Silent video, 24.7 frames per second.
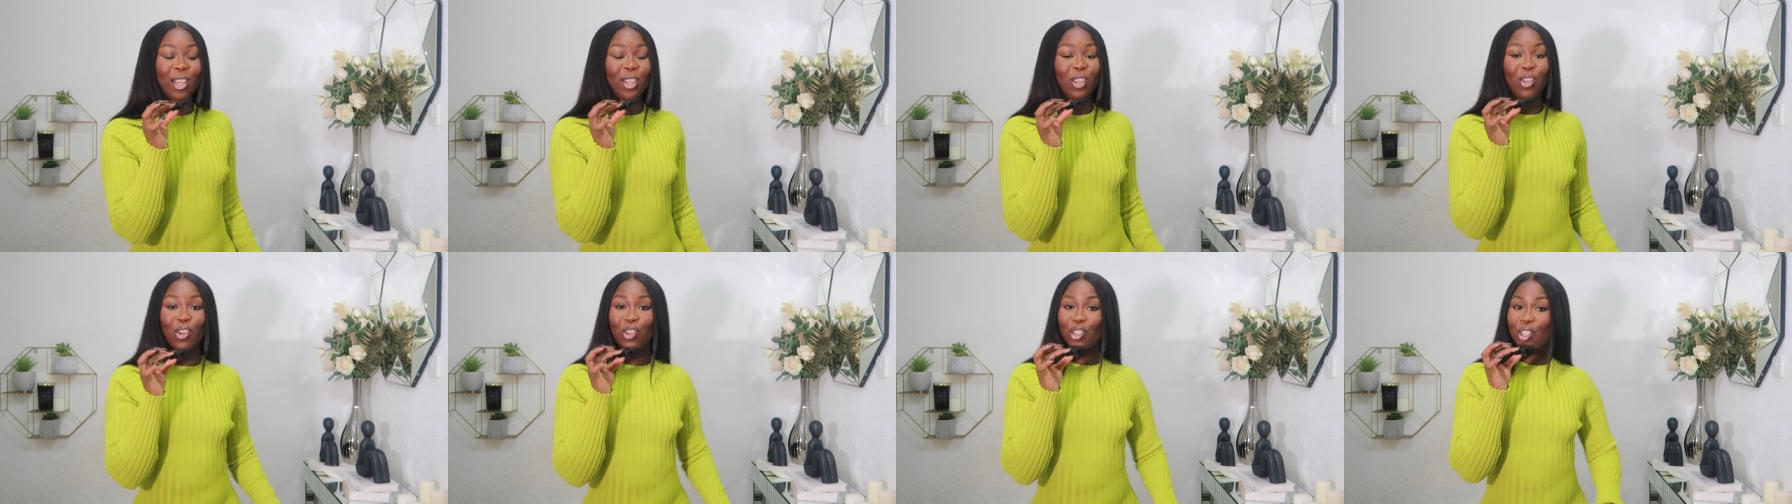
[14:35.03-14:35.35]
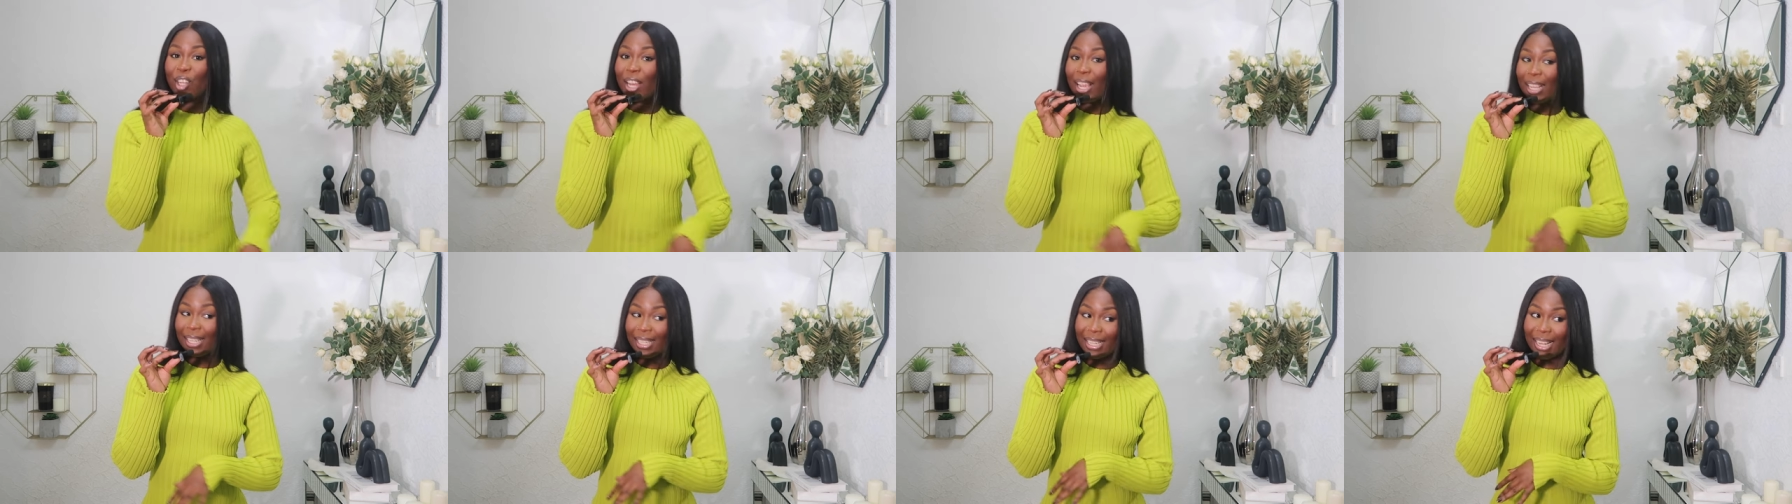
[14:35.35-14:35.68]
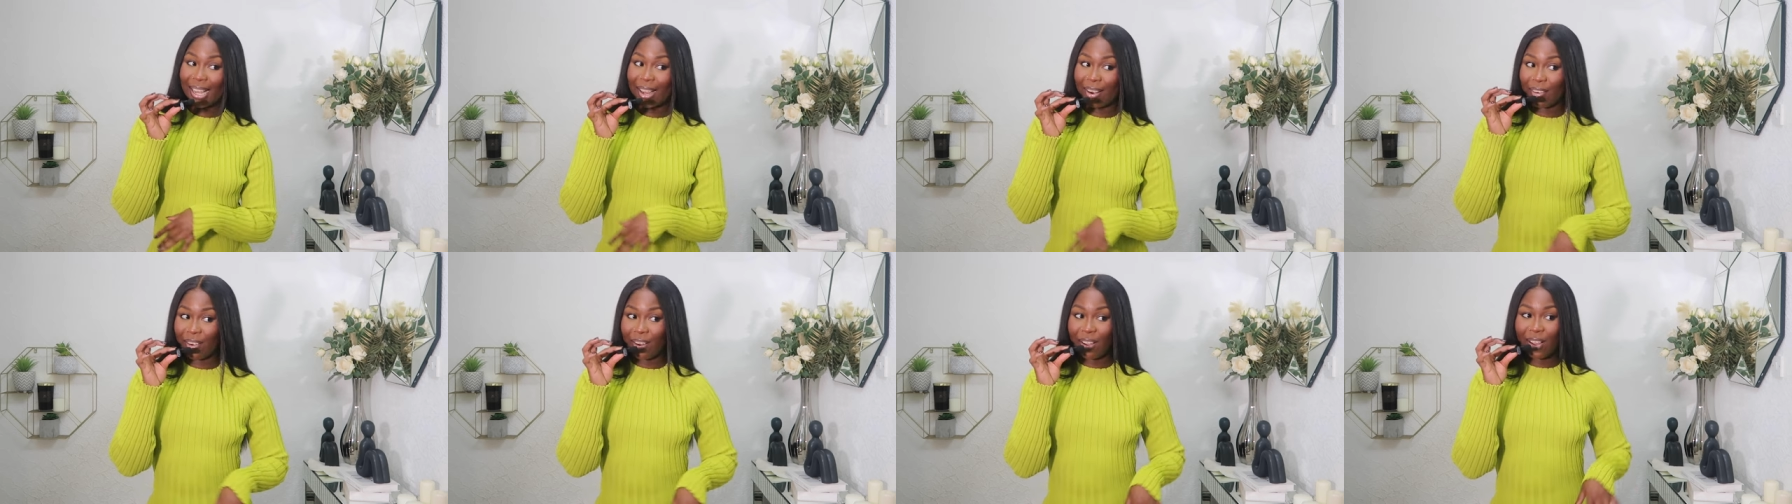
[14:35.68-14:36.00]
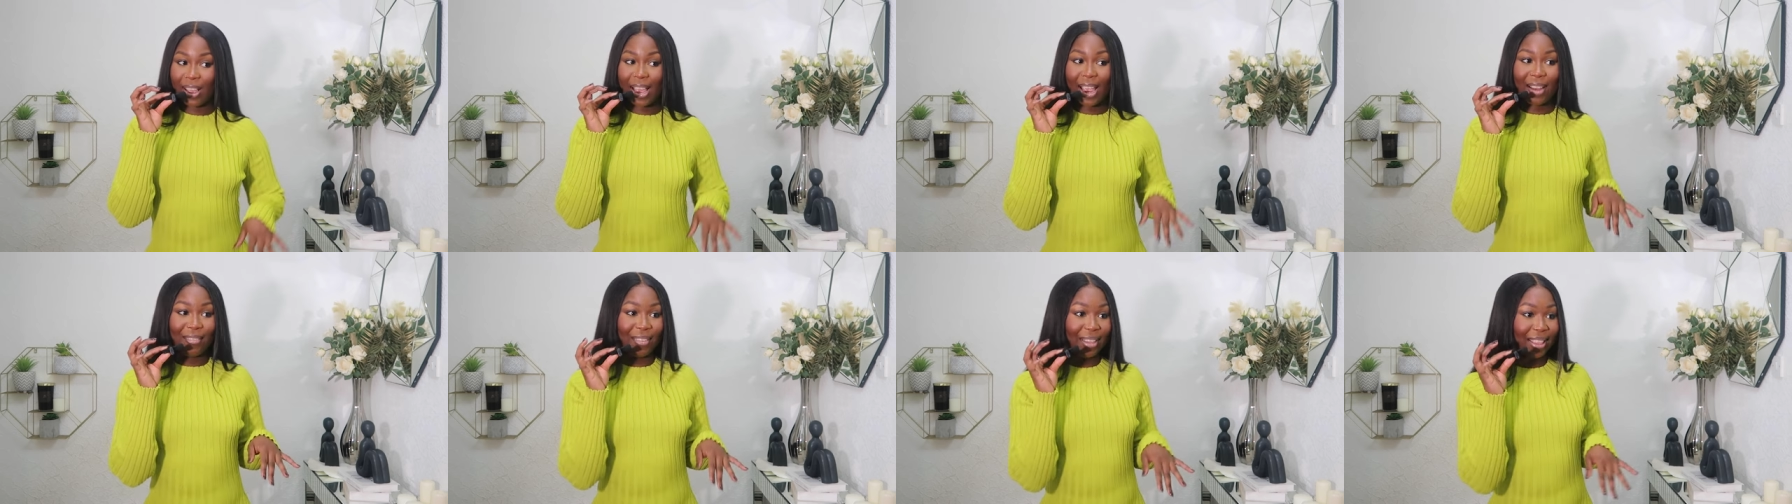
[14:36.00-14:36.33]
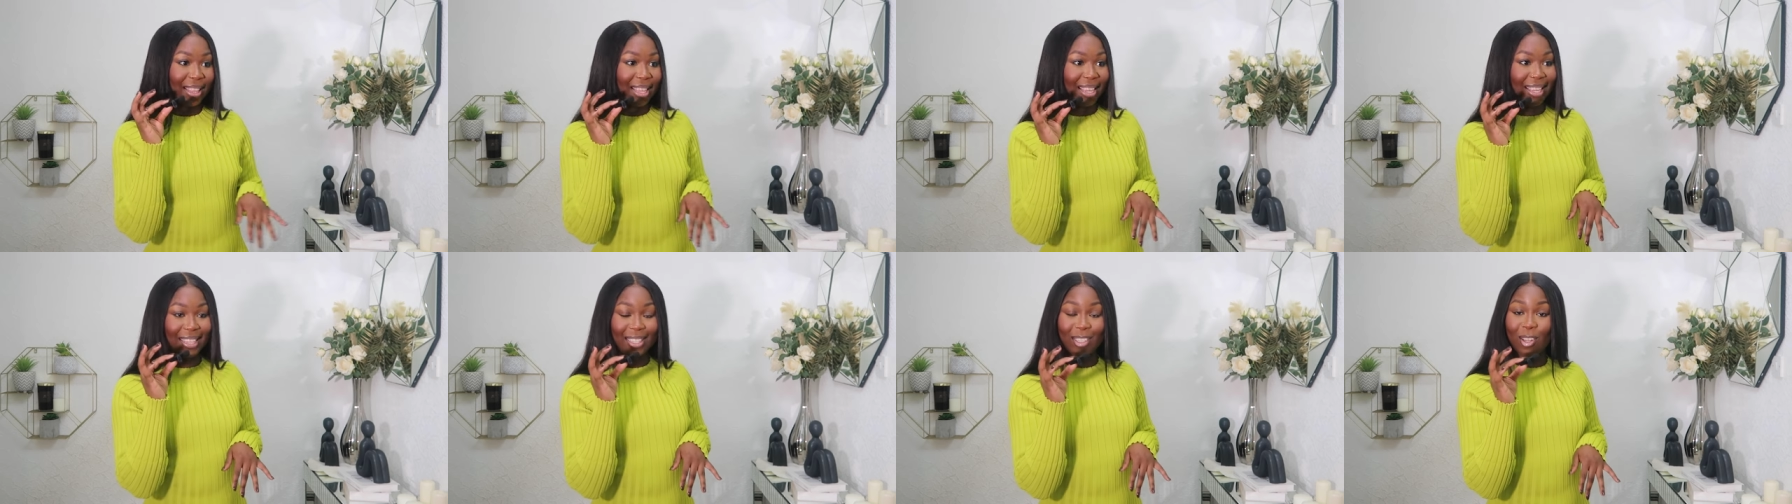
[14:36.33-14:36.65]
your chest area,
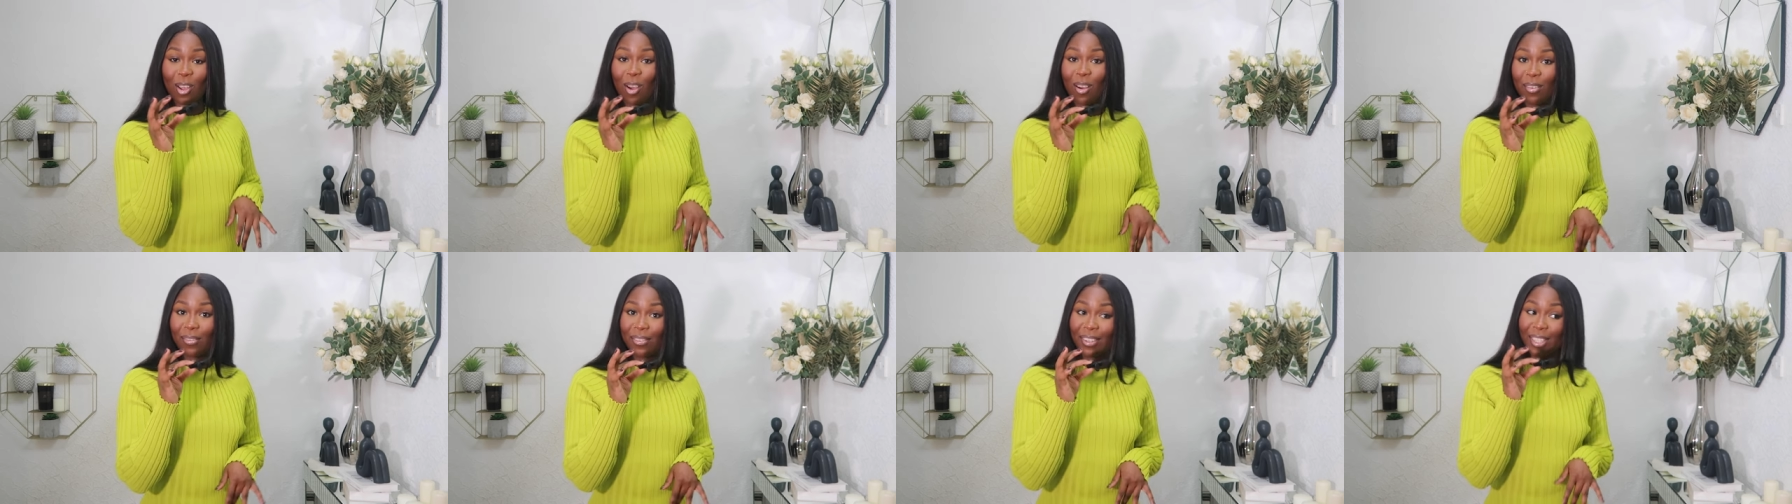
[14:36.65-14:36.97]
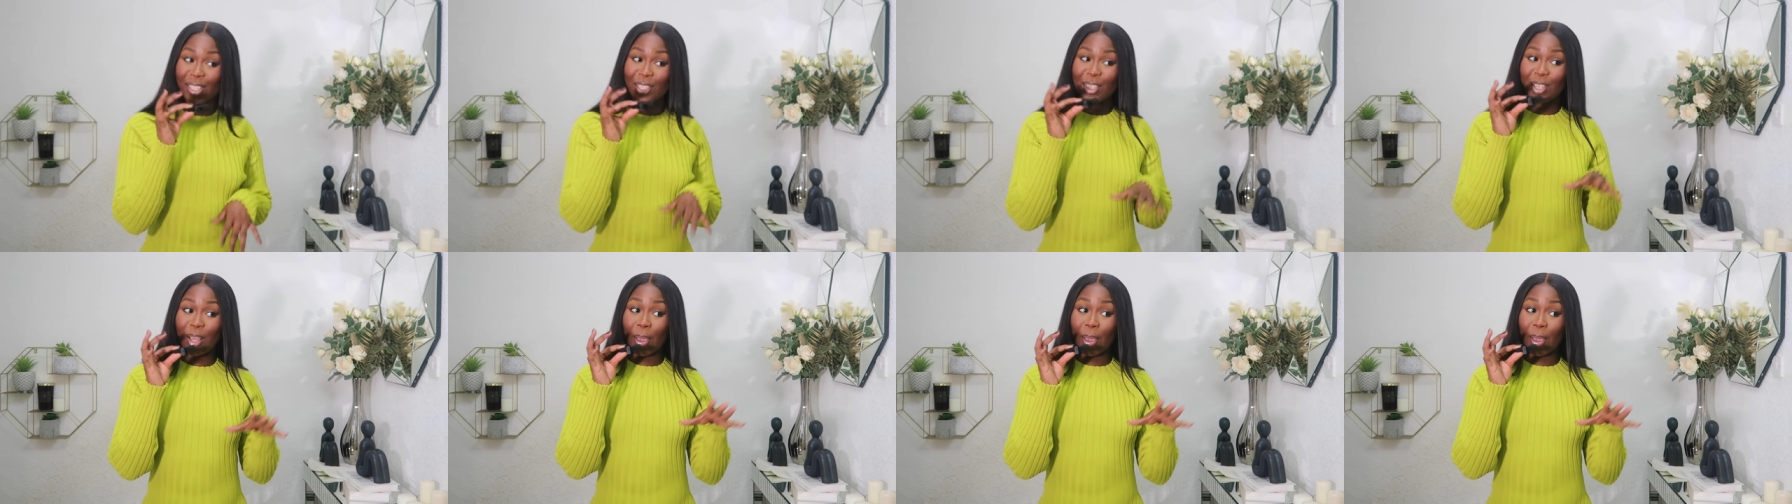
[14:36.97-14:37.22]
everything is covered.